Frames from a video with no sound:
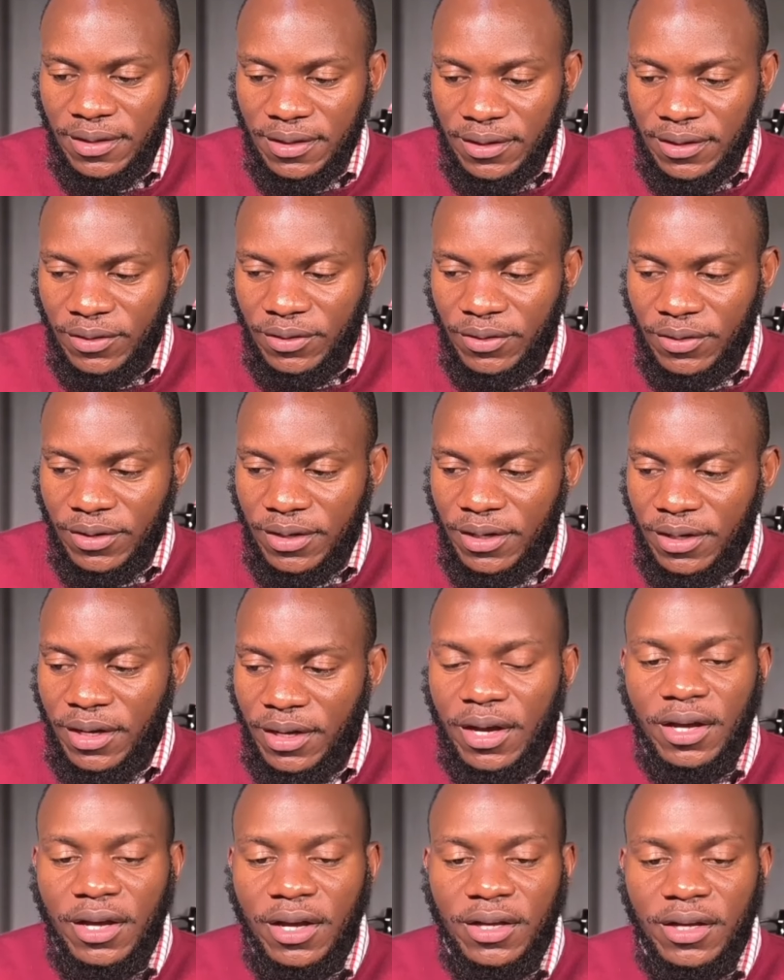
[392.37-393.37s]

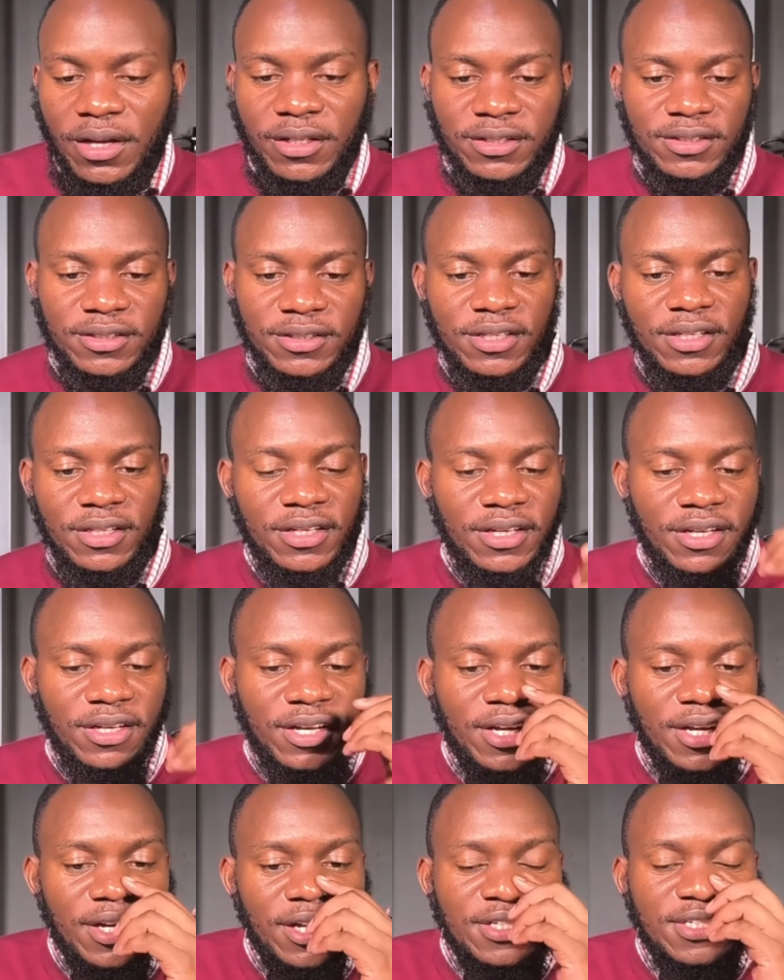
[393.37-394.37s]
Okay.
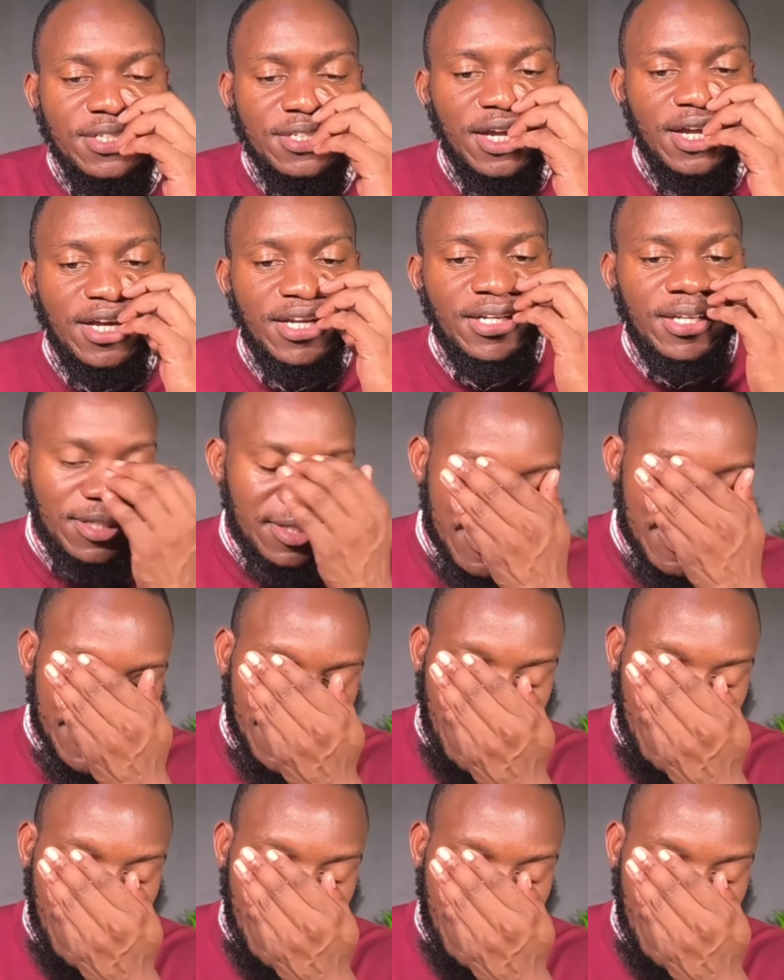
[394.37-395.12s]
And 89 kgs.